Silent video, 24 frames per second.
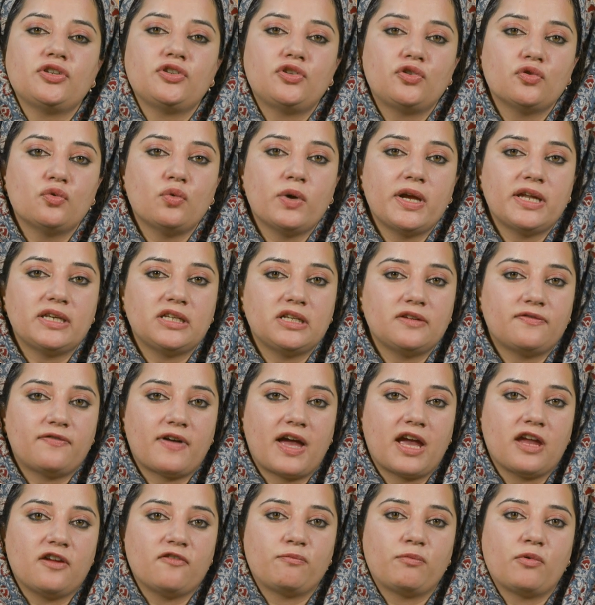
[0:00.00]

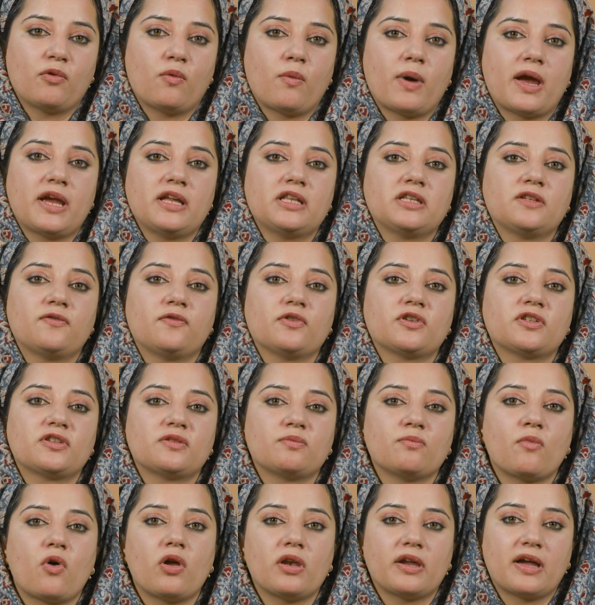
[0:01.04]
285 provides for
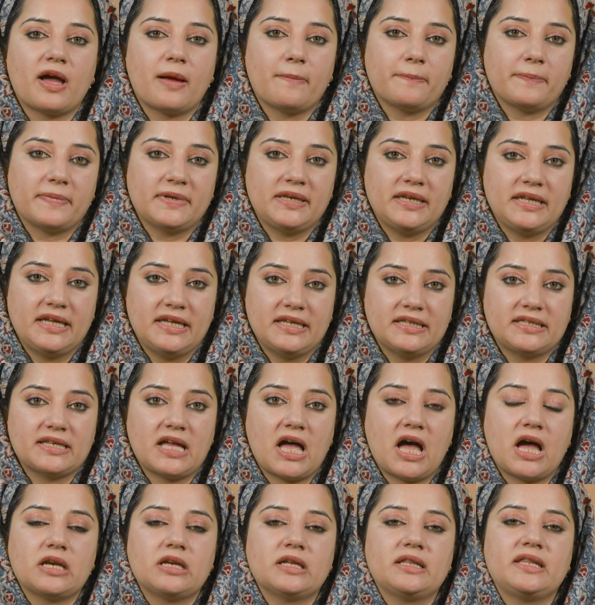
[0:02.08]
small companies
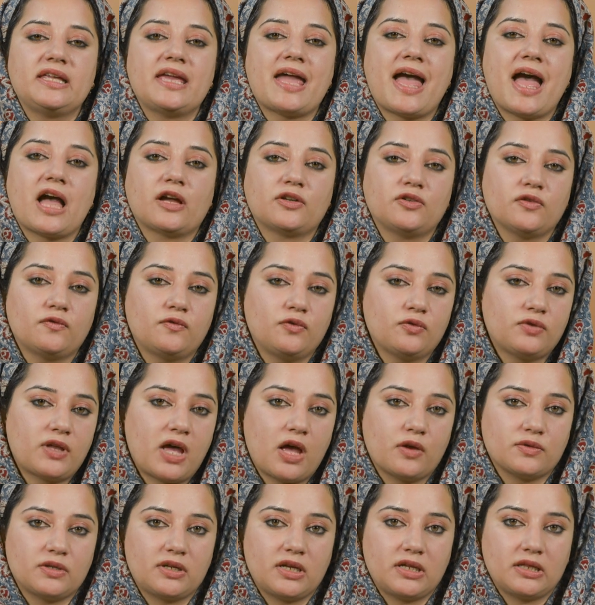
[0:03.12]
under the Act of
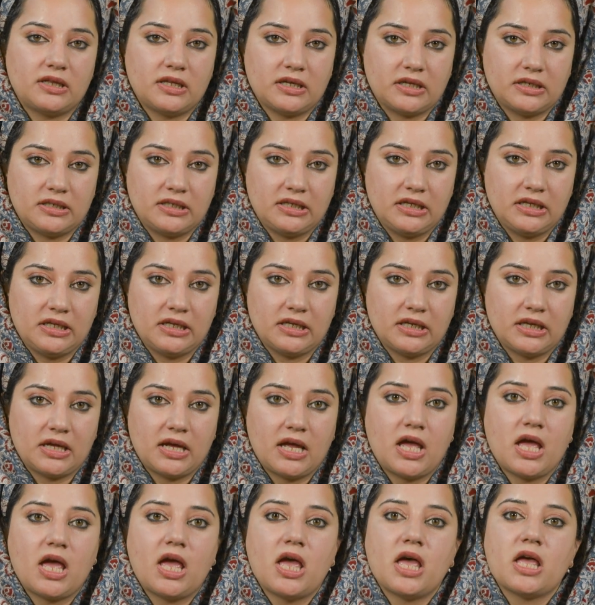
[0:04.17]
2013.
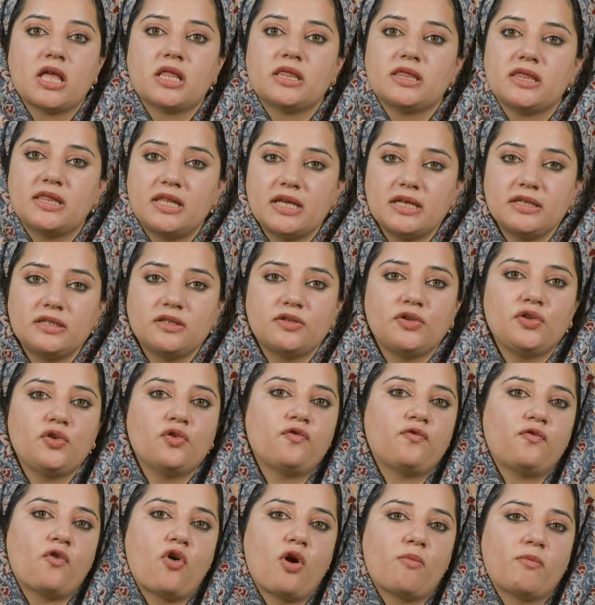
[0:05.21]
This new
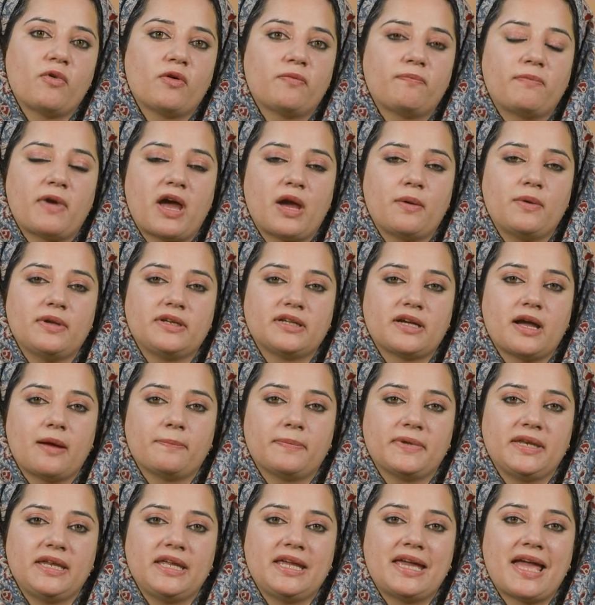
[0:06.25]
form of private
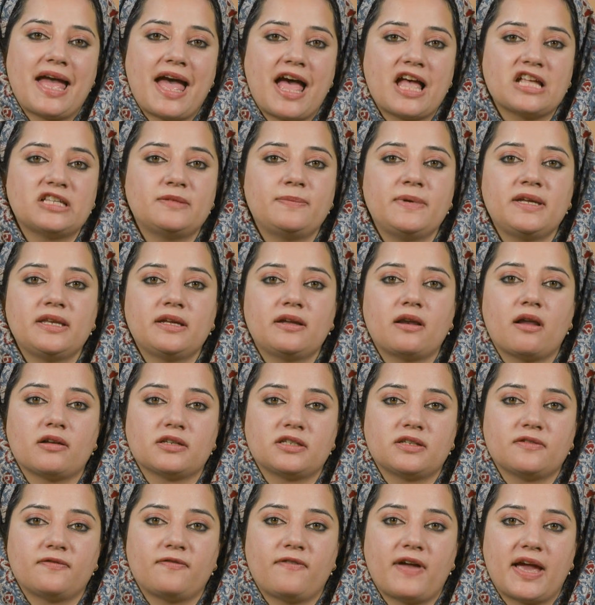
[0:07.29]
company has been
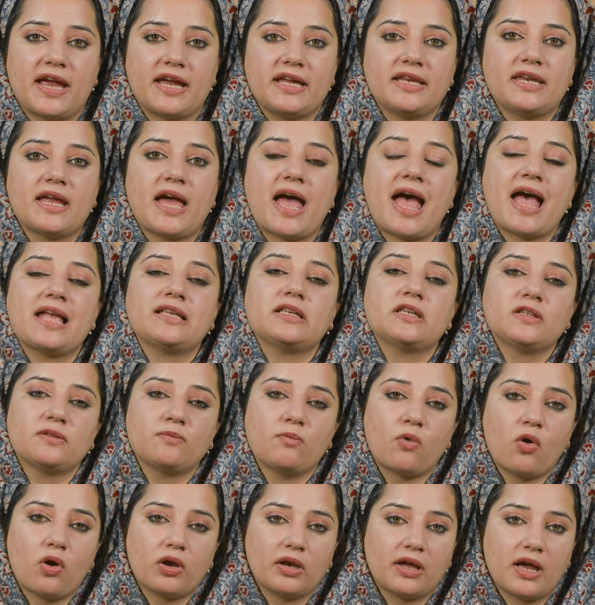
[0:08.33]
classified as a
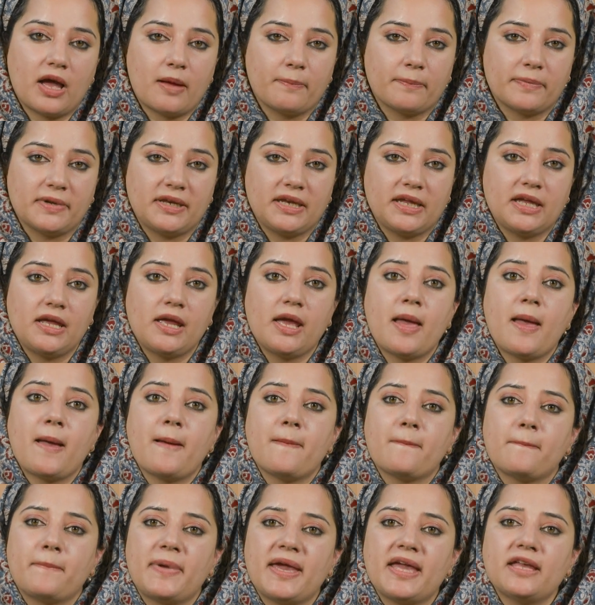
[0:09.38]
small company
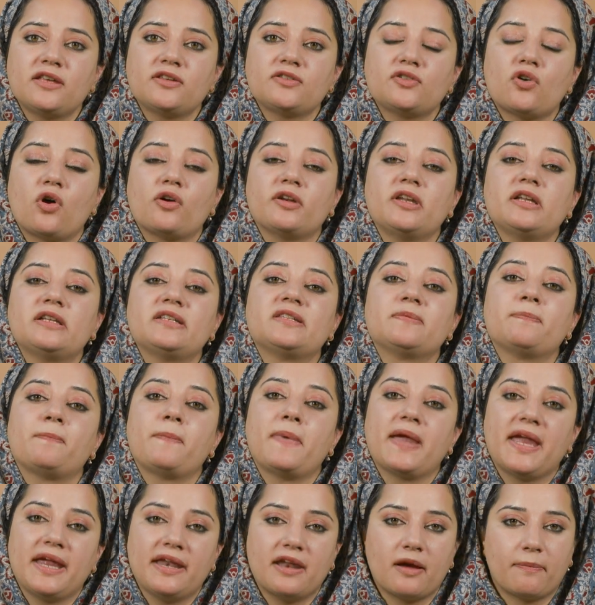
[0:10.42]
based on its
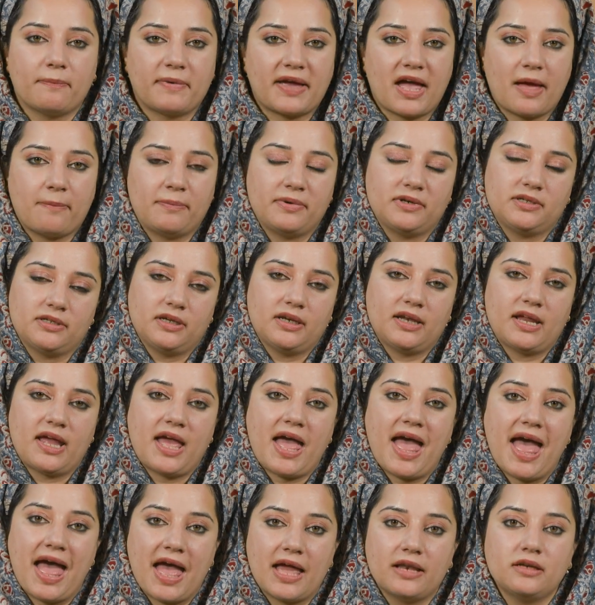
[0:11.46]
paid-up capital
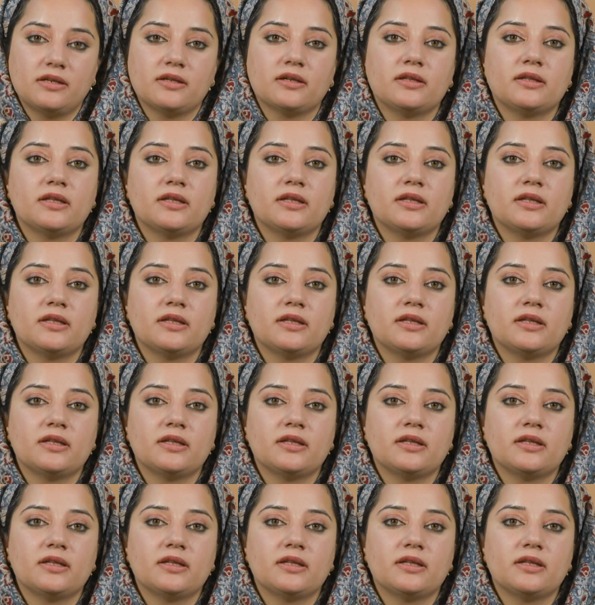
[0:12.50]
and the